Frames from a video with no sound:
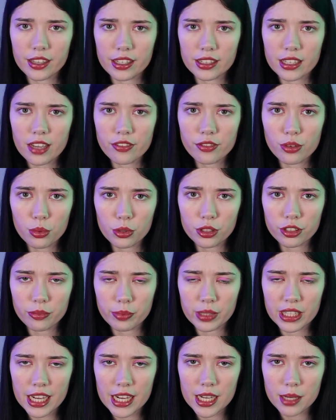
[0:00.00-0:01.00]
they never would have
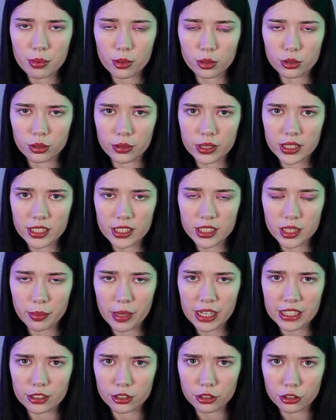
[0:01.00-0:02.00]
been able to
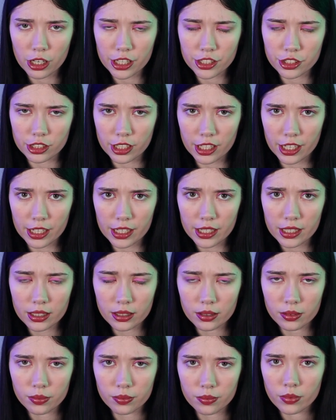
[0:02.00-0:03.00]
anticipate the tragedy
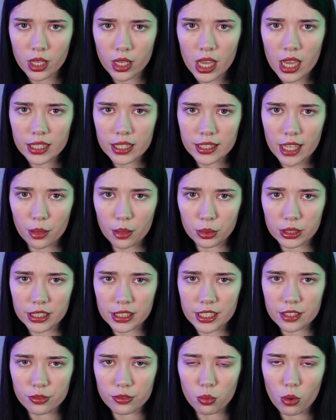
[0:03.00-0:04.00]
that would
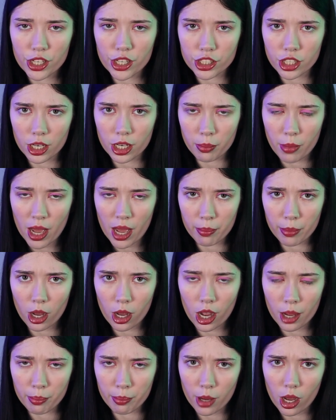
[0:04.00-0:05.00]
leave one young man
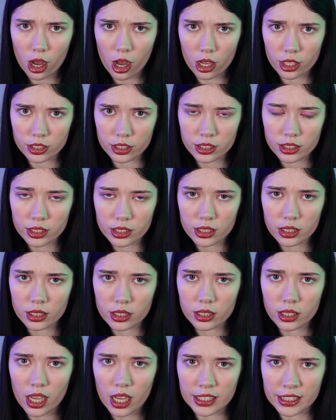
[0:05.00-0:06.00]
behind bars
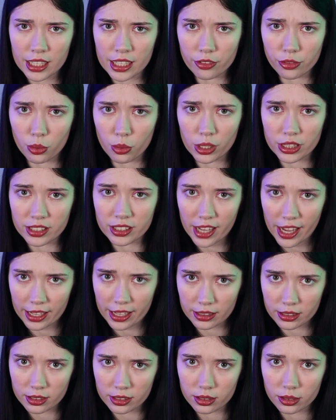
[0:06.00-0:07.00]
and the other one
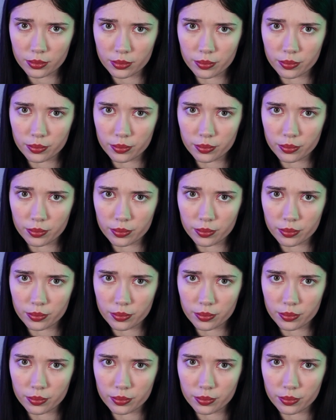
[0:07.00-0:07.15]
dead.